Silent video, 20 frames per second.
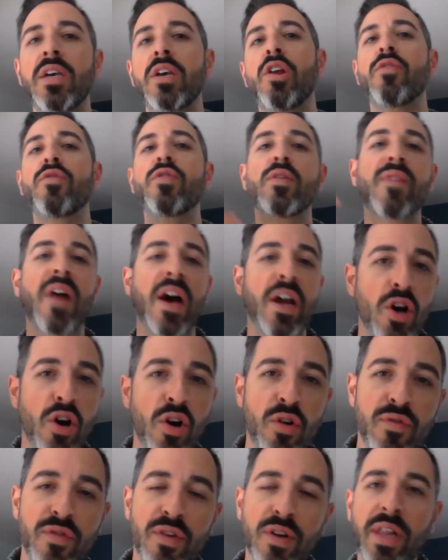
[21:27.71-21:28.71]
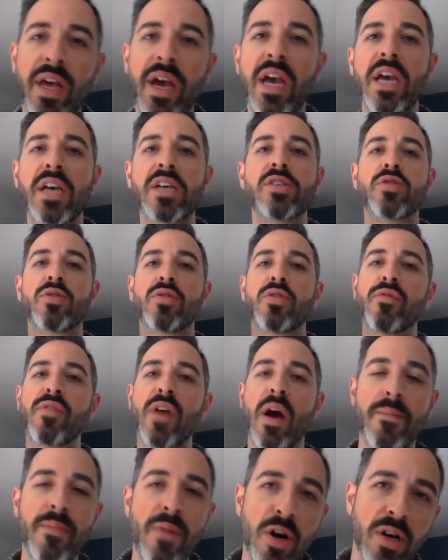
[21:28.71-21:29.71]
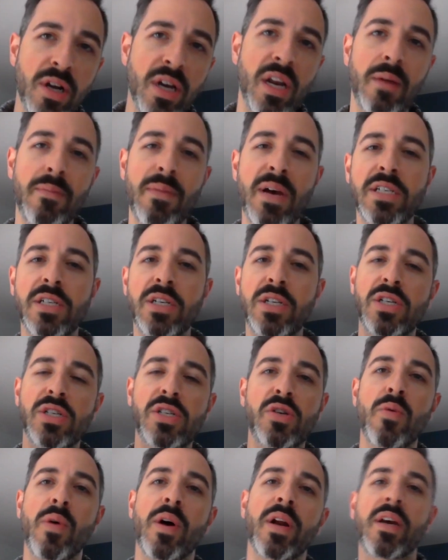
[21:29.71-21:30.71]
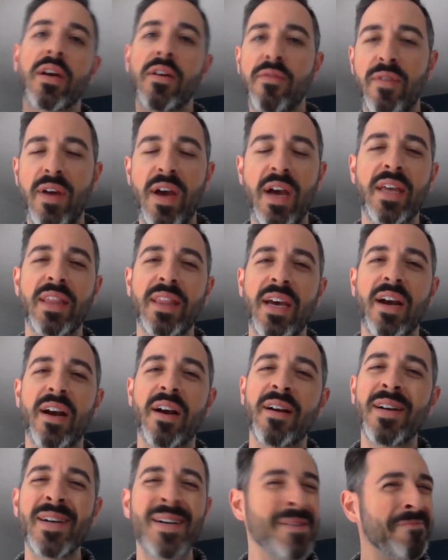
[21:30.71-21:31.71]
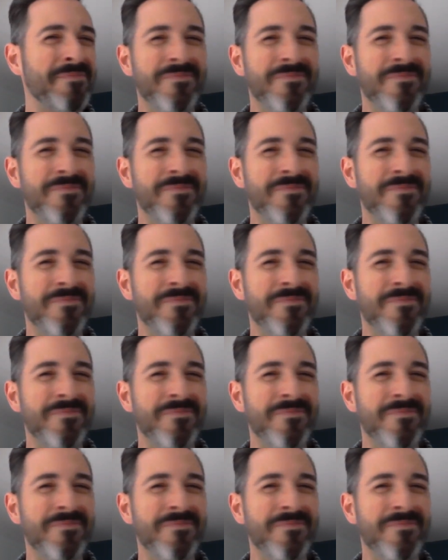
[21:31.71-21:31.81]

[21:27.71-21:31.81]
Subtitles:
if you've got overlays or you've got marketing messages you want to convey in there.